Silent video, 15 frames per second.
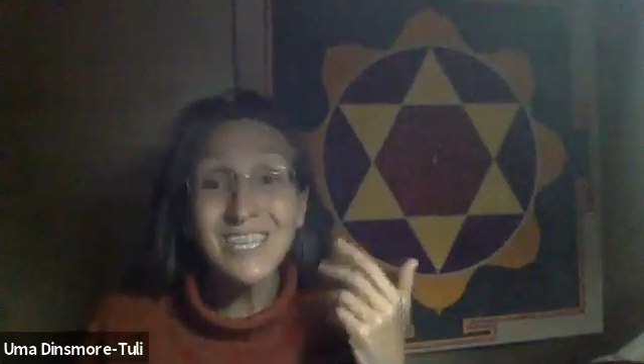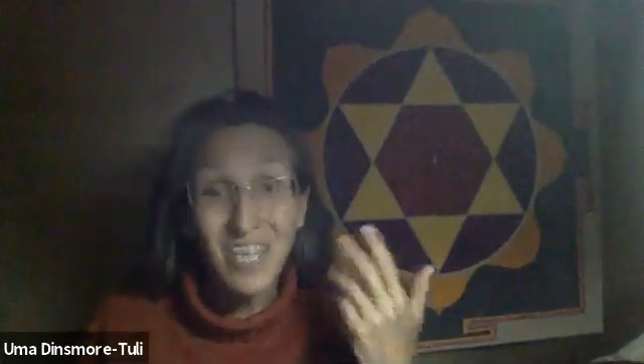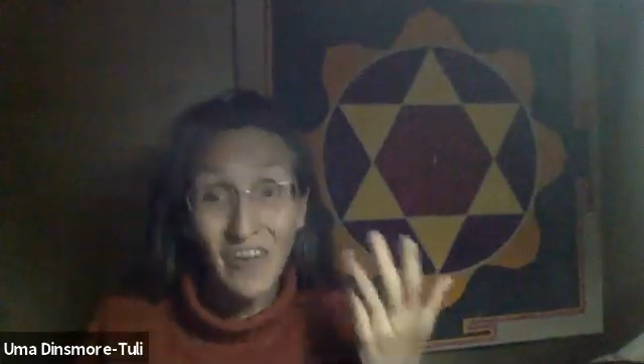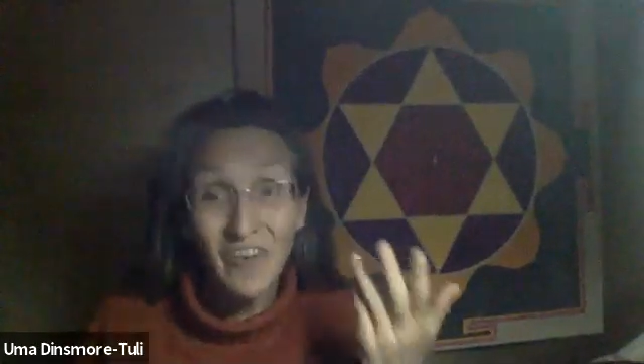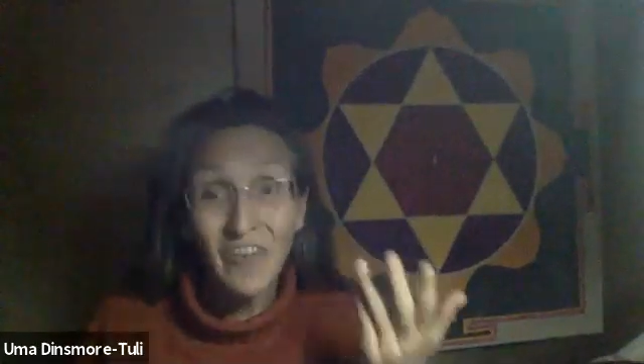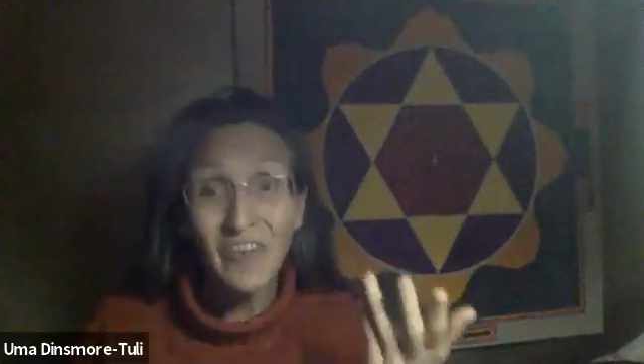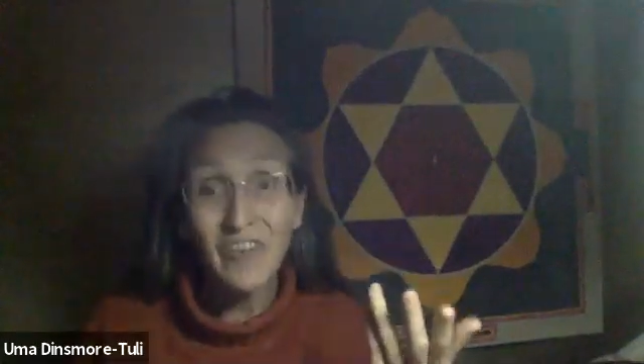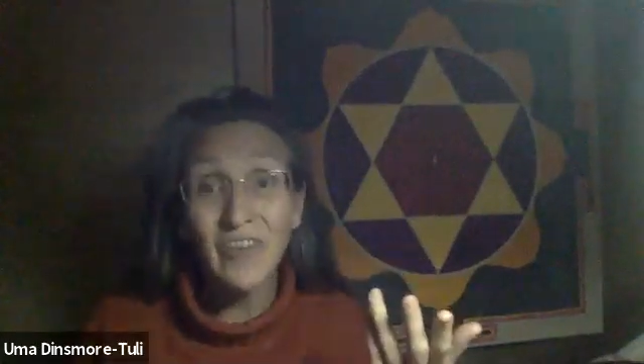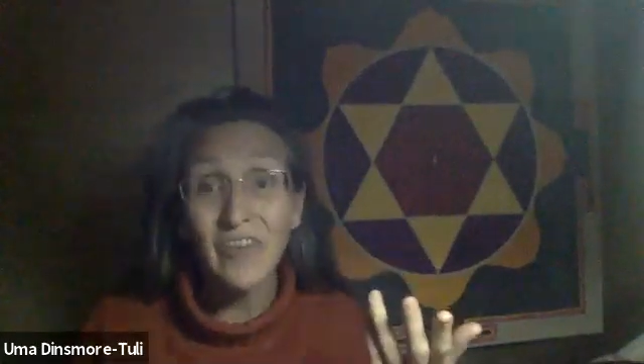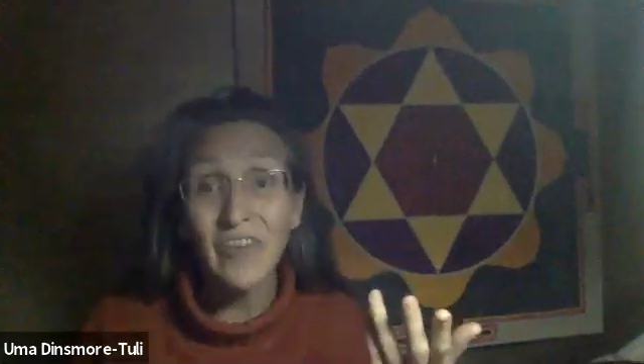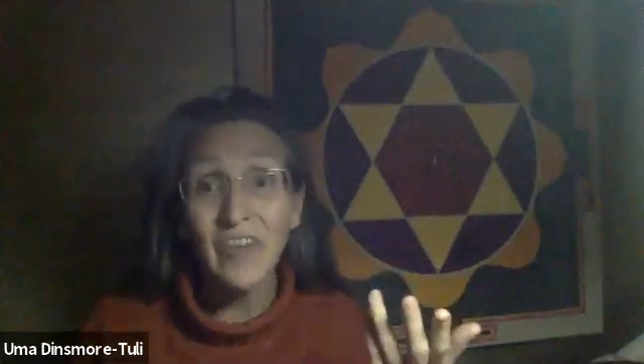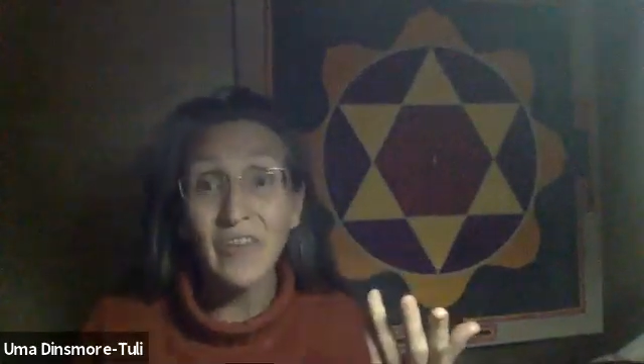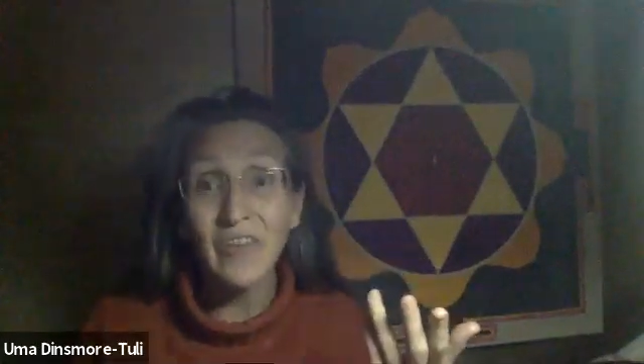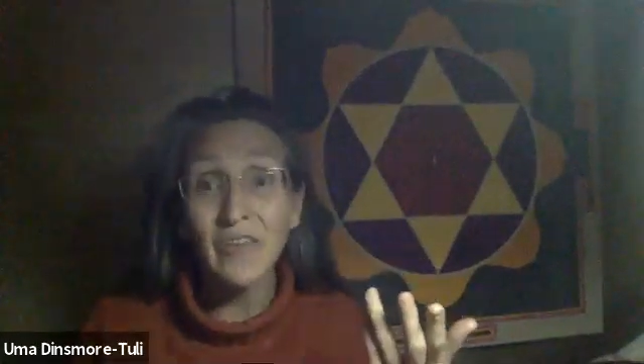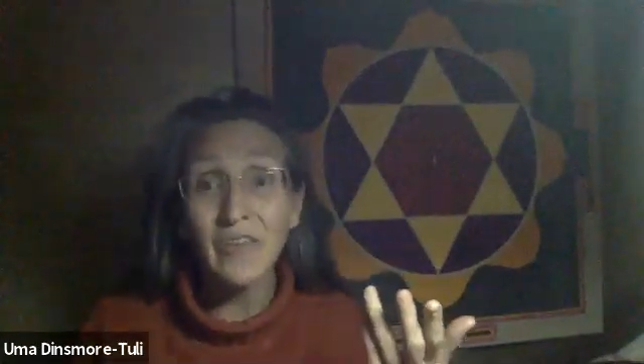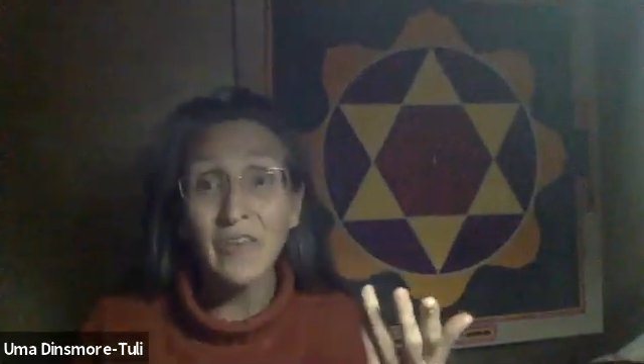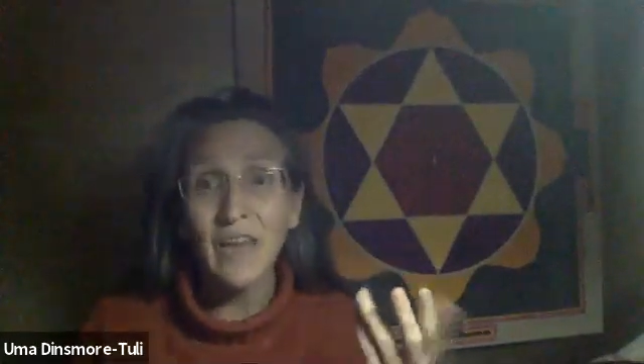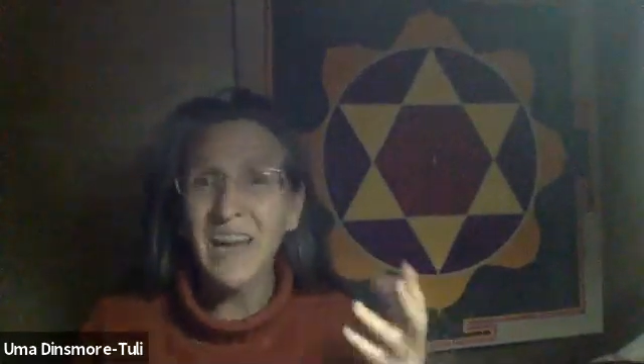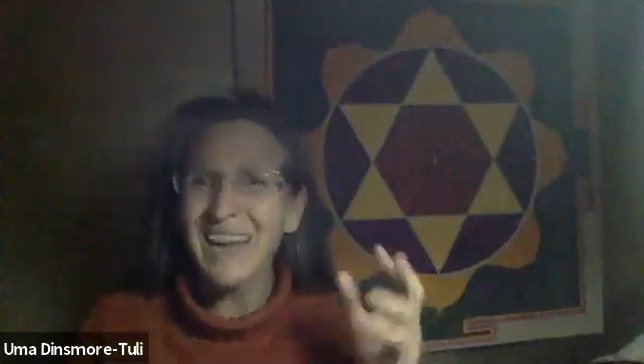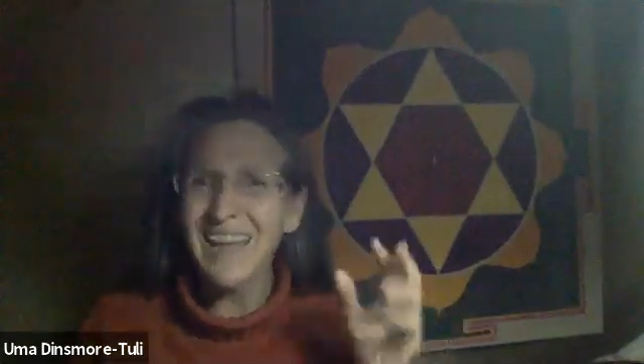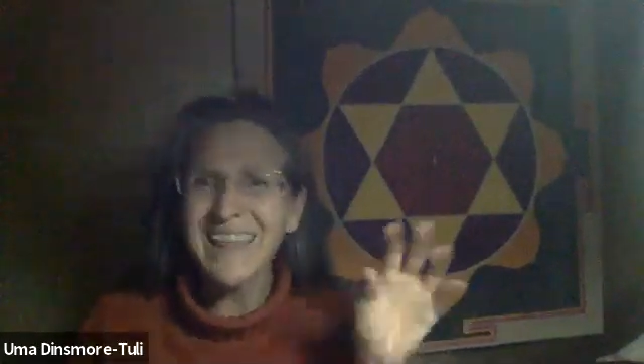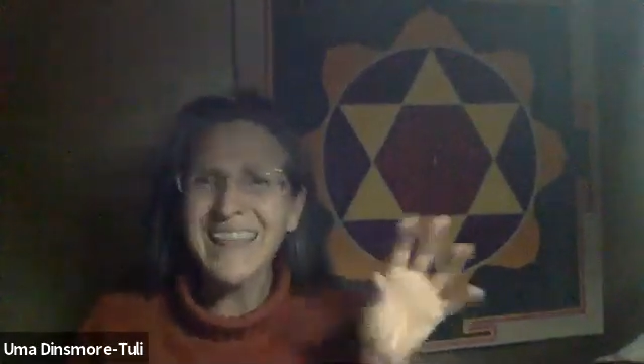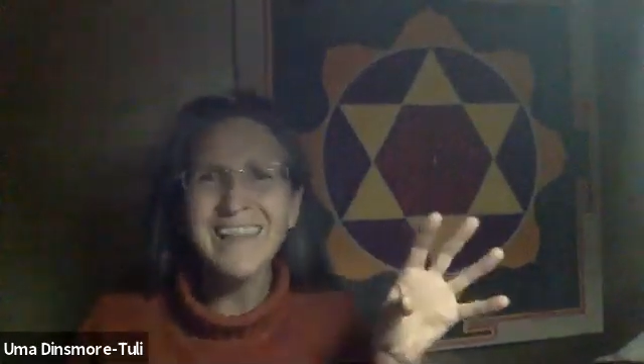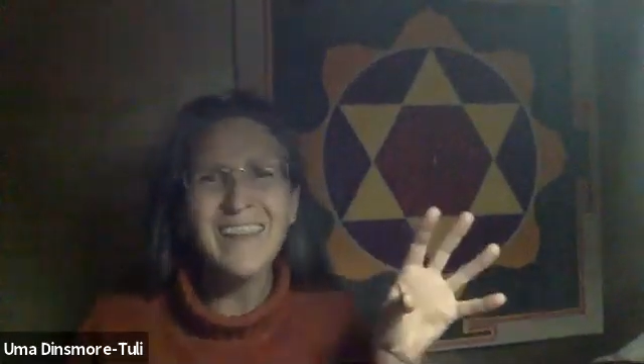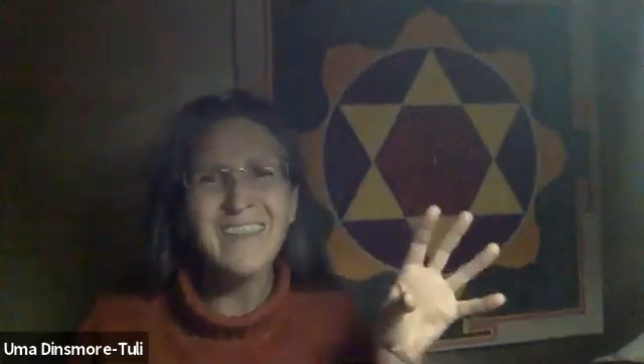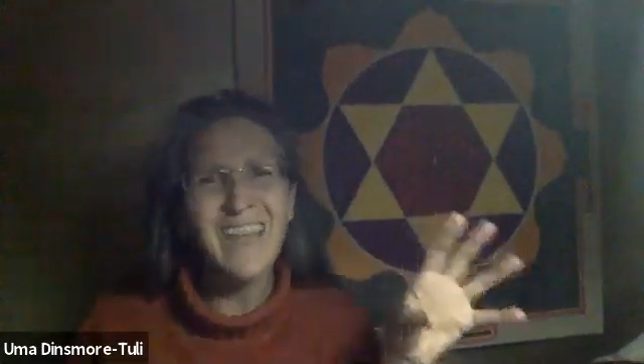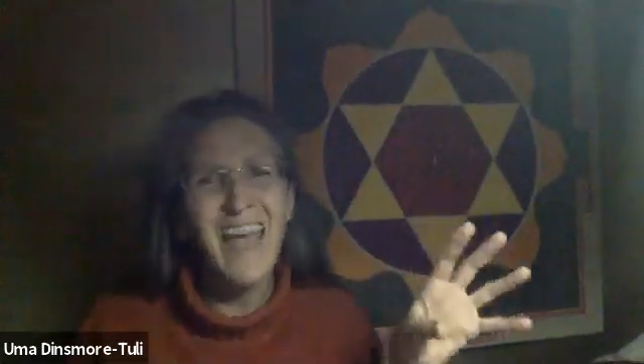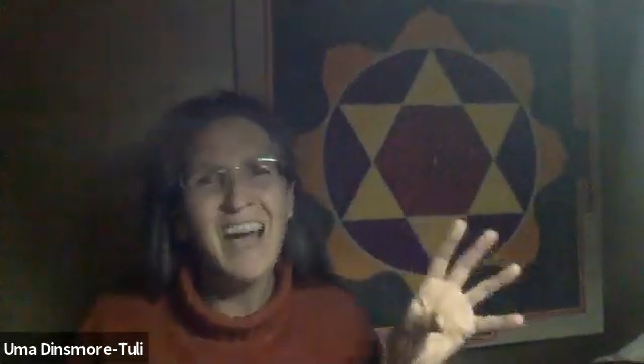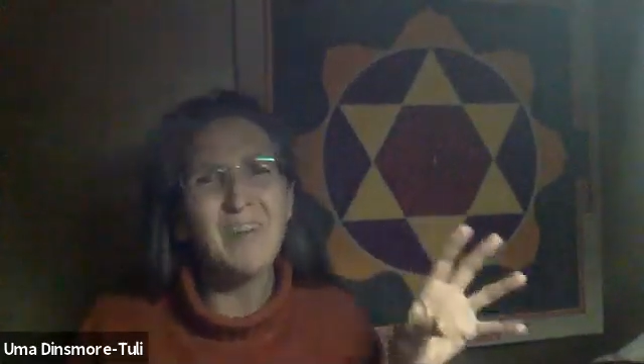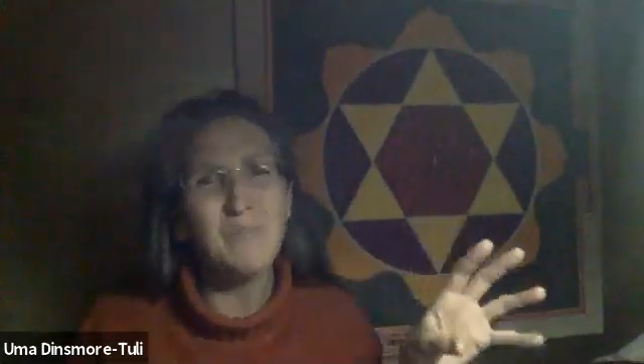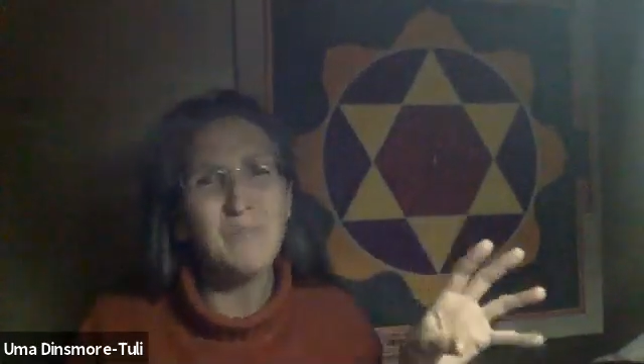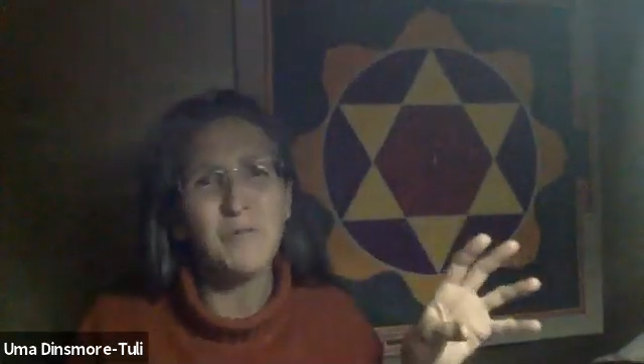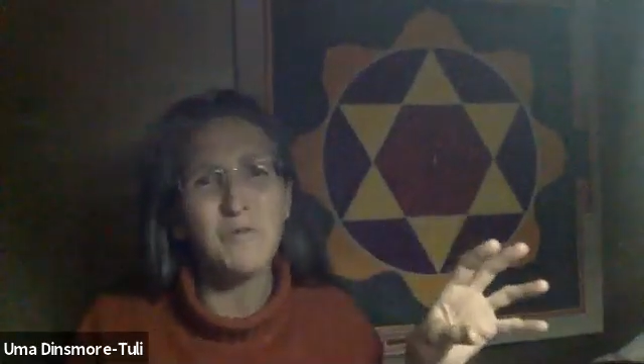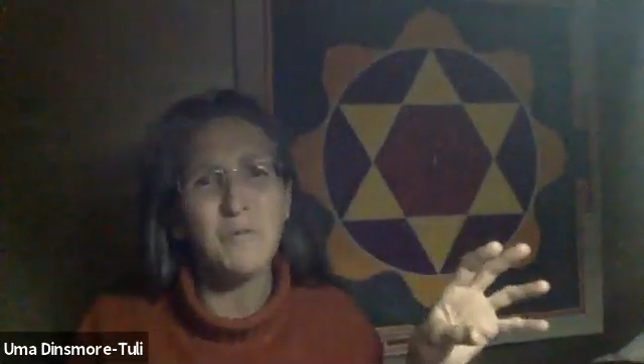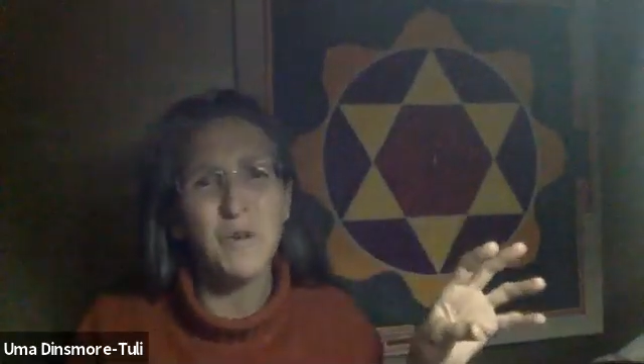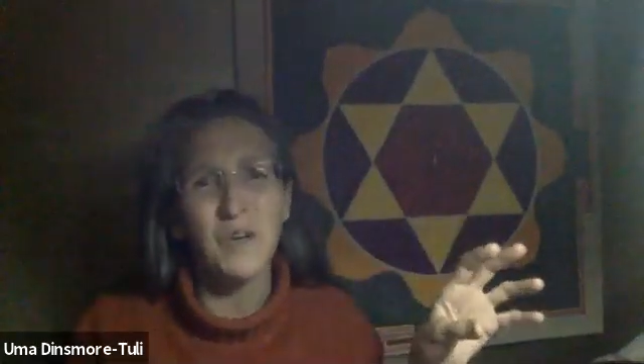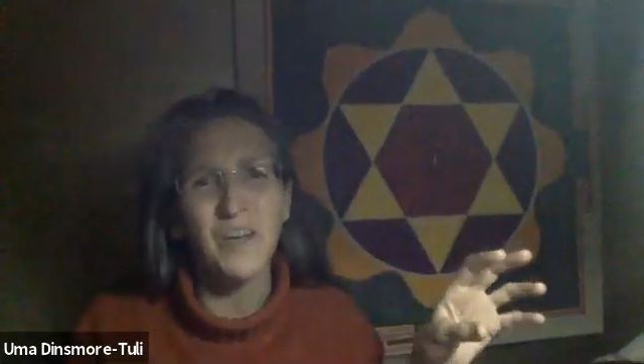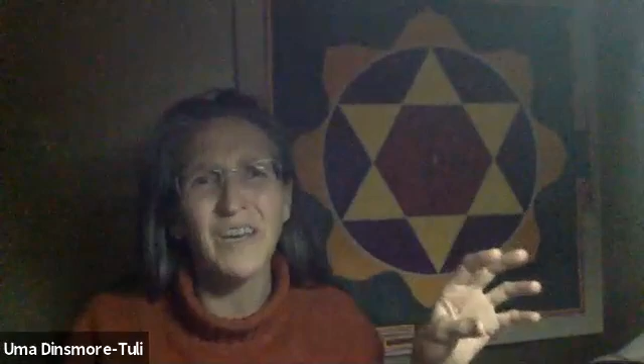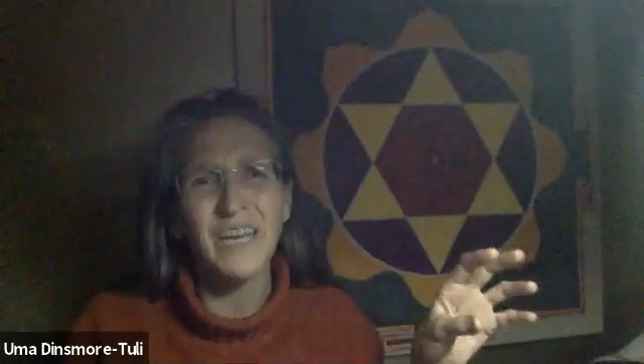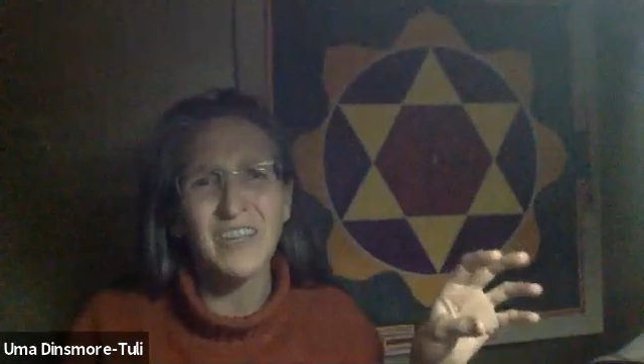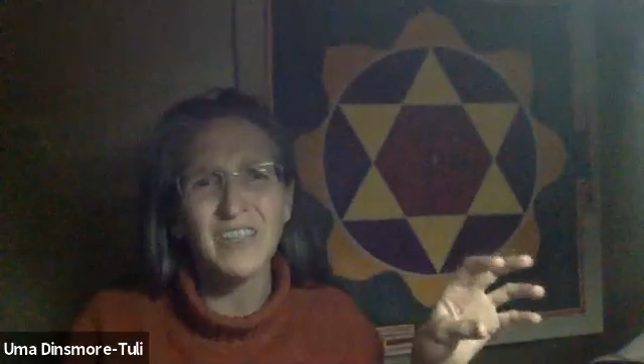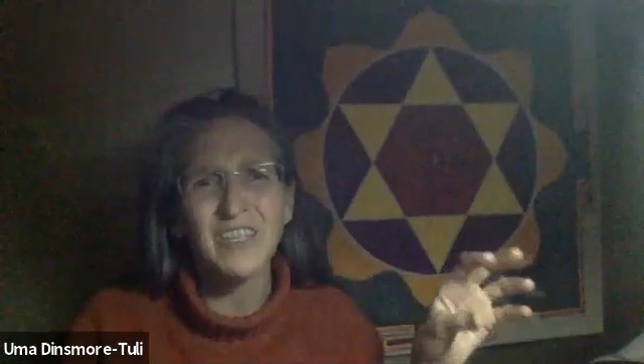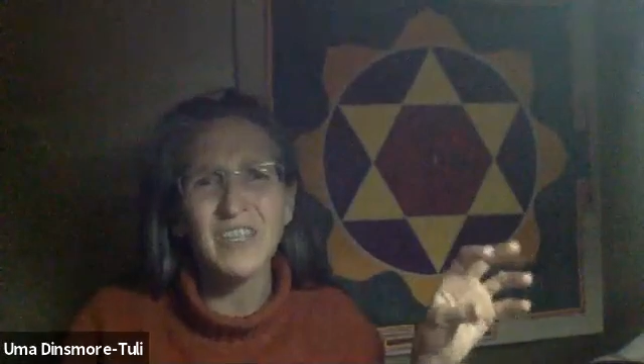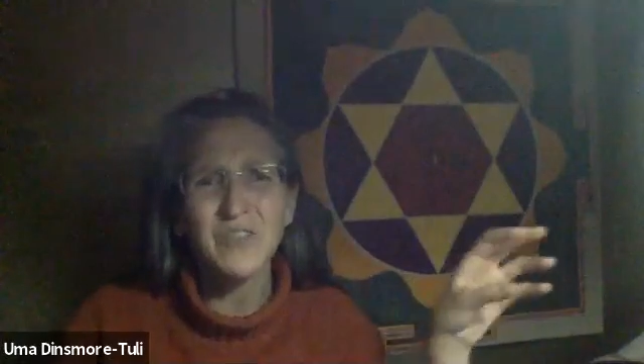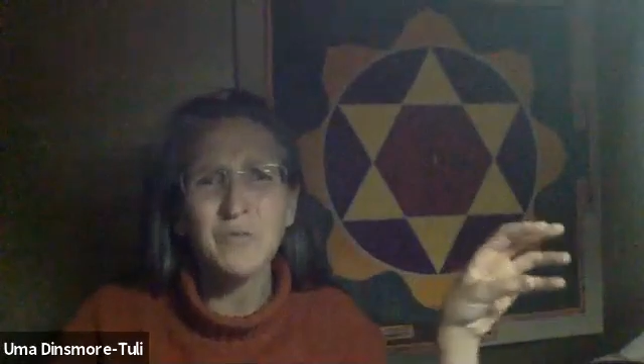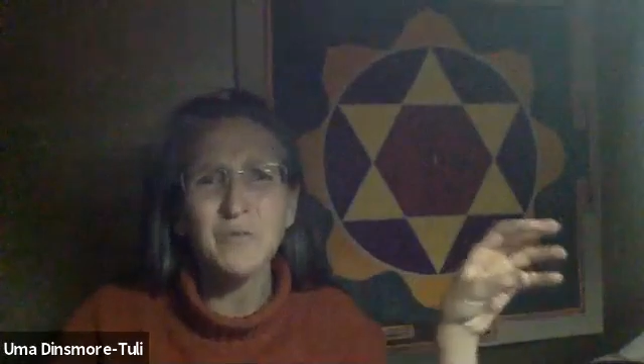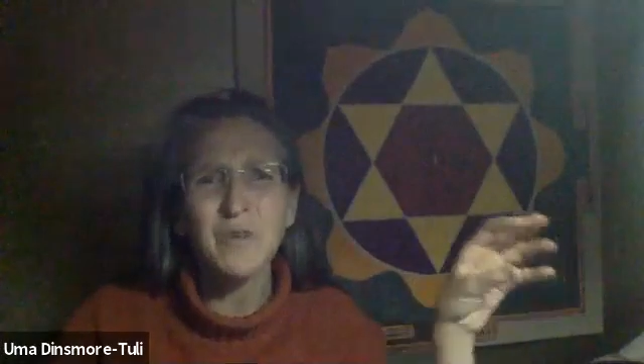injustices, and I think that's a helpful word actually,